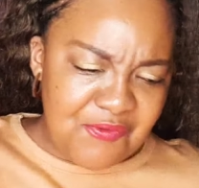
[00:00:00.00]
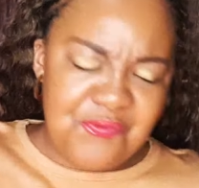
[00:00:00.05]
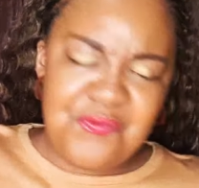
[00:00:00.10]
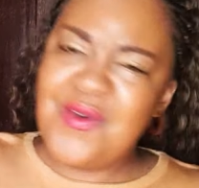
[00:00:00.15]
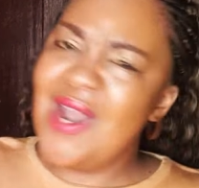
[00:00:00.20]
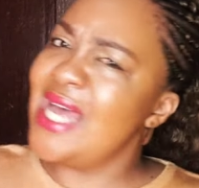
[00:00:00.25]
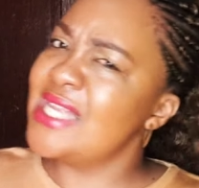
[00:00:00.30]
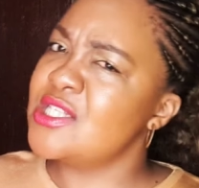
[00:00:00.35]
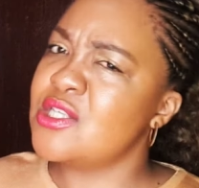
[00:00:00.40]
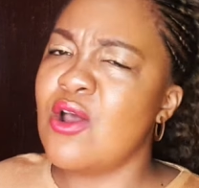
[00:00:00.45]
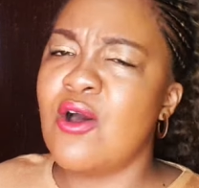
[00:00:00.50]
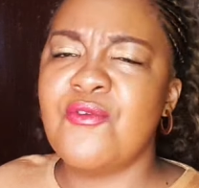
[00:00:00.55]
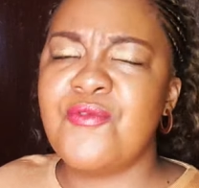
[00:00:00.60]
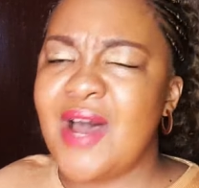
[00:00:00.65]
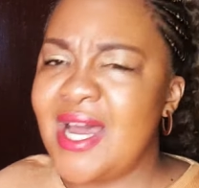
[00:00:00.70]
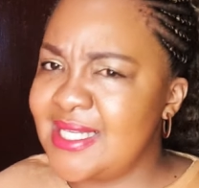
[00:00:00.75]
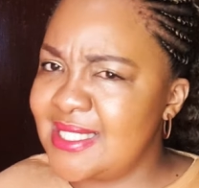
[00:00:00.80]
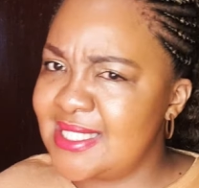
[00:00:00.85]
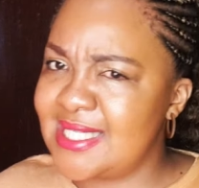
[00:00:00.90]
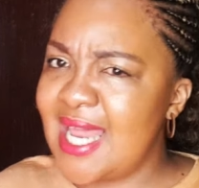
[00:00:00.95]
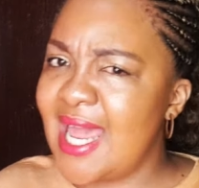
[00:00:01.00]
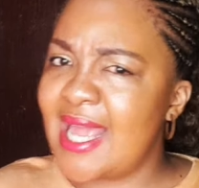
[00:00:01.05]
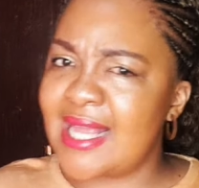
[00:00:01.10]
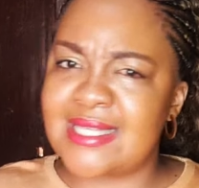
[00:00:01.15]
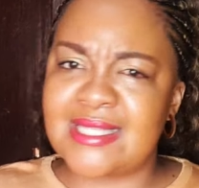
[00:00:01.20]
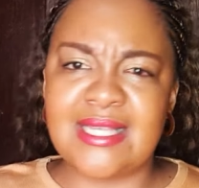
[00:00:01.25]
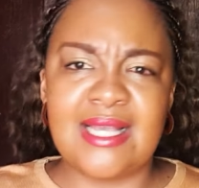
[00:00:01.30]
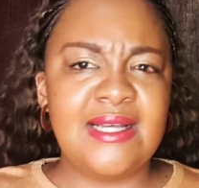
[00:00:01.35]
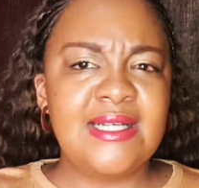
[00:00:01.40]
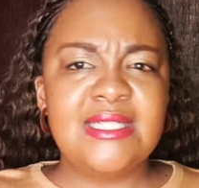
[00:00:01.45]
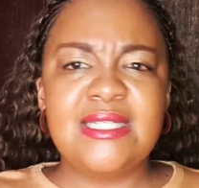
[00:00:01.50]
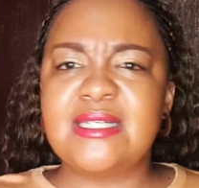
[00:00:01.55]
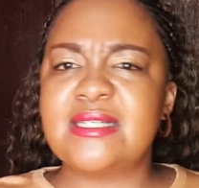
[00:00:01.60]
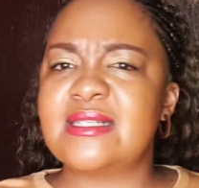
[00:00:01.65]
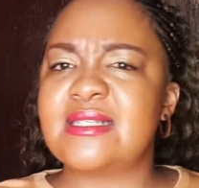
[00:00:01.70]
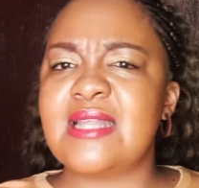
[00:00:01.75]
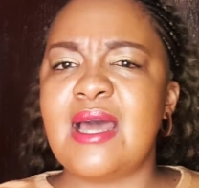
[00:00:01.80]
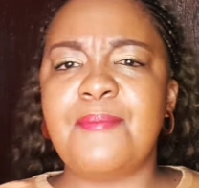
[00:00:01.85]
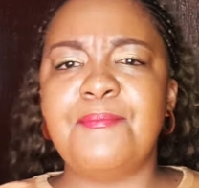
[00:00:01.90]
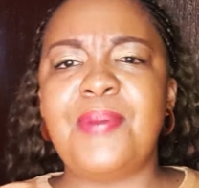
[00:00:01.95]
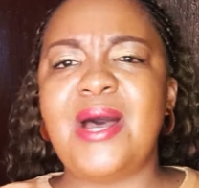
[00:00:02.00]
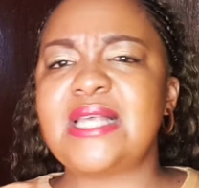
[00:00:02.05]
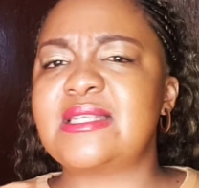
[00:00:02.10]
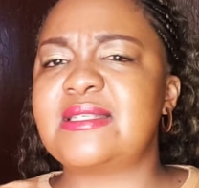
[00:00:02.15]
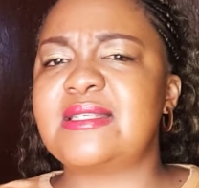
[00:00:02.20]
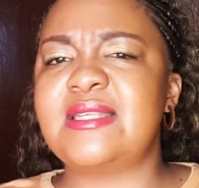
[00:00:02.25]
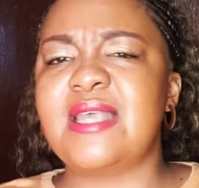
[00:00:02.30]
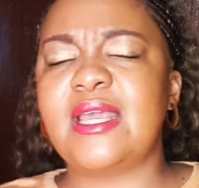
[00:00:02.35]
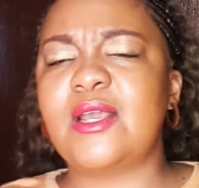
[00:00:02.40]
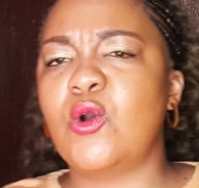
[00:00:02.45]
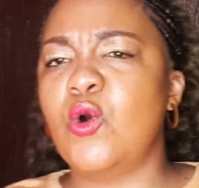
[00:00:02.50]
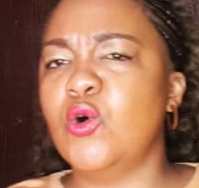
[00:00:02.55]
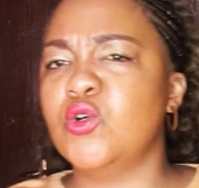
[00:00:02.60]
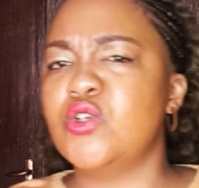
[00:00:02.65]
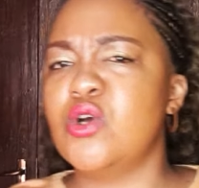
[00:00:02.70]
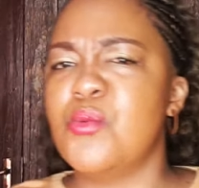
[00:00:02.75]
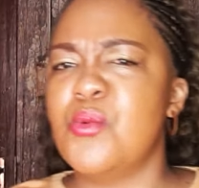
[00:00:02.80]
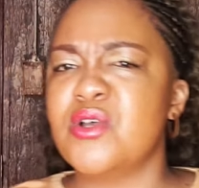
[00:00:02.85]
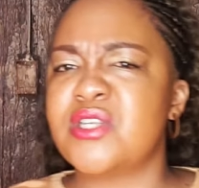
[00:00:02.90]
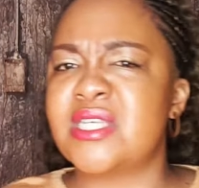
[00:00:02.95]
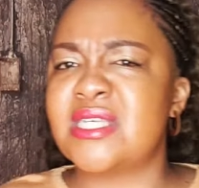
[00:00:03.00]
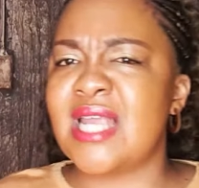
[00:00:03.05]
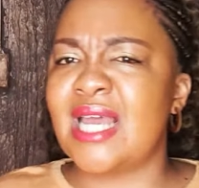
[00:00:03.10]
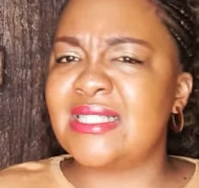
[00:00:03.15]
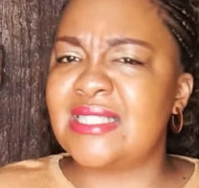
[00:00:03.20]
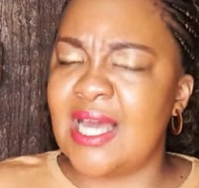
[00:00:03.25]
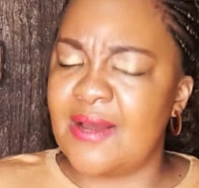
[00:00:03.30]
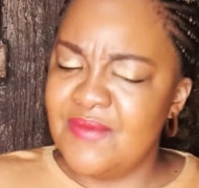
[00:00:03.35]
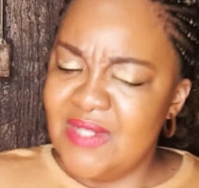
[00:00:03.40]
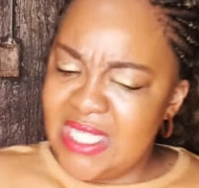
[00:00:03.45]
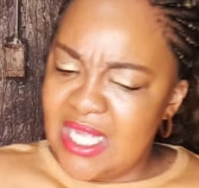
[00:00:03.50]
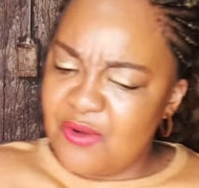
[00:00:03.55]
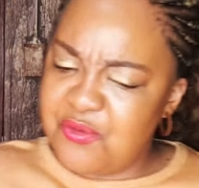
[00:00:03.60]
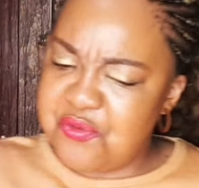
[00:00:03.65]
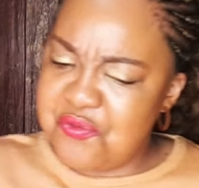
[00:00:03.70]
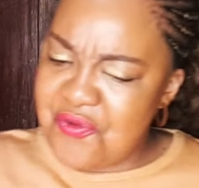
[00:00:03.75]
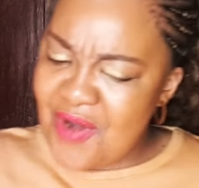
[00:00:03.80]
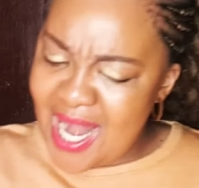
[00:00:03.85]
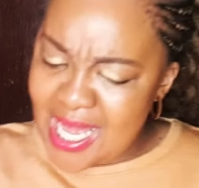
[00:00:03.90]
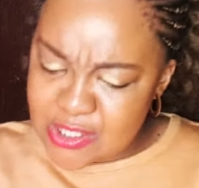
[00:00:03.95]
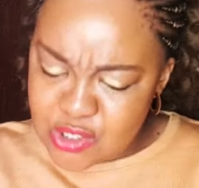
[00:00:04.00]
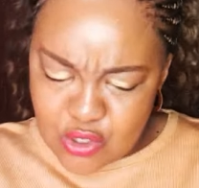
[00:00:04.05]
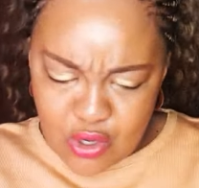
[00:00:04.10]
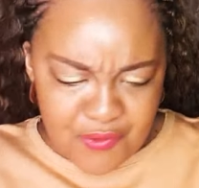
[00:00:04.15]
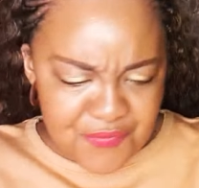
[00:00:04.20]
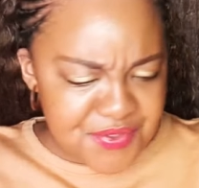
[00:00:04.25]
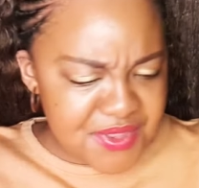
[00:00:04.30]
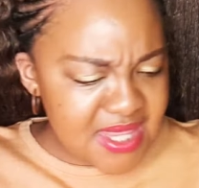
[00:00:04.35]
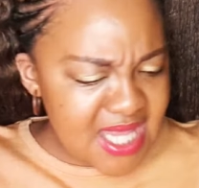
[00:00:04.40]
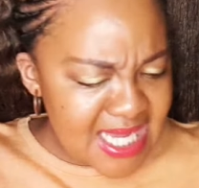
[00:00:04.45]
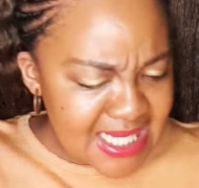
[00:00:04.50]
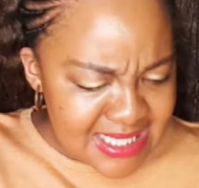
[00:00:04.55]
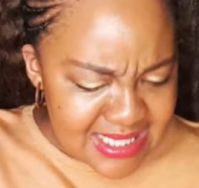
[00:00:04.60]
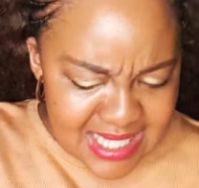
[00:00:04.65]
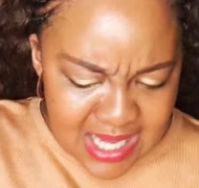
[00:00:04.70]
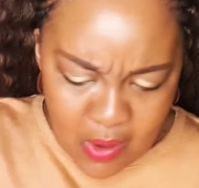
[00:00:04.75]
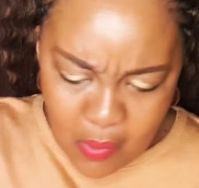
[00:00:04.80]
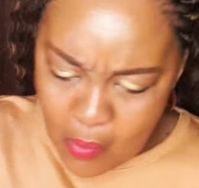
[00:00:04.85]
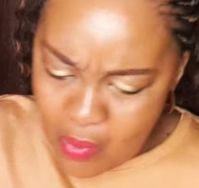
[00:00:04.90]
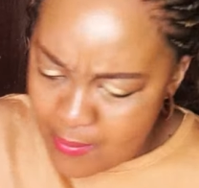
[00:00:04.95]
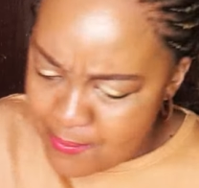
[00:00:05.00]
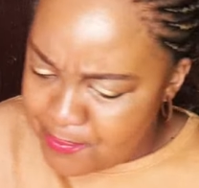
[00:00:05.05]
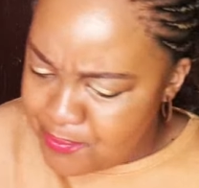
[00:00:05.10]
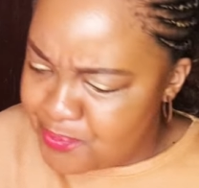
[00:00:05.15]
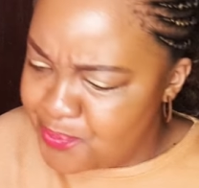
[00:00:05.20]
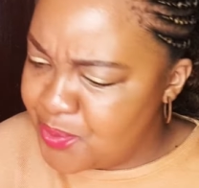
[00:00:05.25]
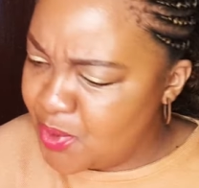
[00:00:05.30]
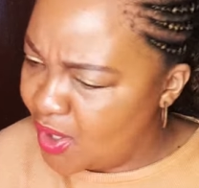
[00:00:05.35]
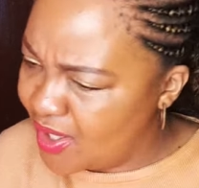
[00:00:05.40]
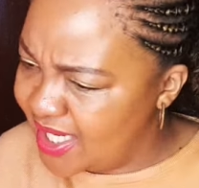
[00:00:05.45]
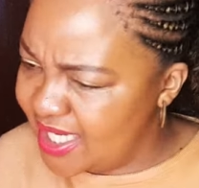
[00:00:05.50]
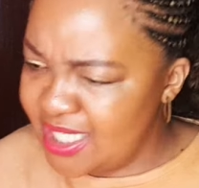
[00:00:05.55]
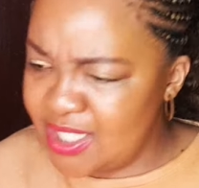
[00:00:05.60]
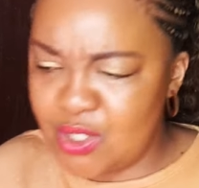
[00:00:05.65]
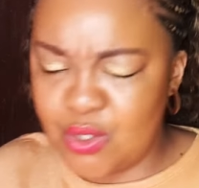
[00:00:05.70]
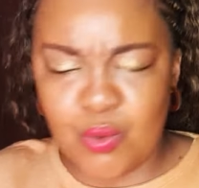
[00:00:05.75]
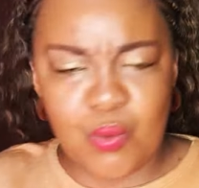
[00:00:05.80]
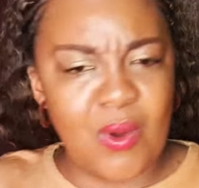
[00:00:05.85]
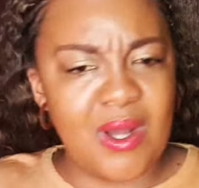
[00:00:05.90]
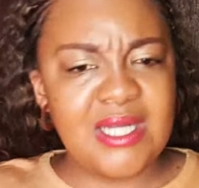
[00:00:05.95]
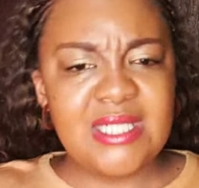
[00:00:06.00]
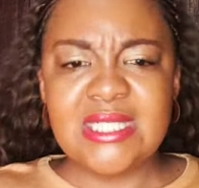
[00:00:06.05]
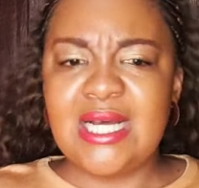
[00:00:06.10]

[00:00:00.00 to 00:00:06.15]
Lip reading: Floods of attacks, rabase kodobo sata, floods of things that were blocking you,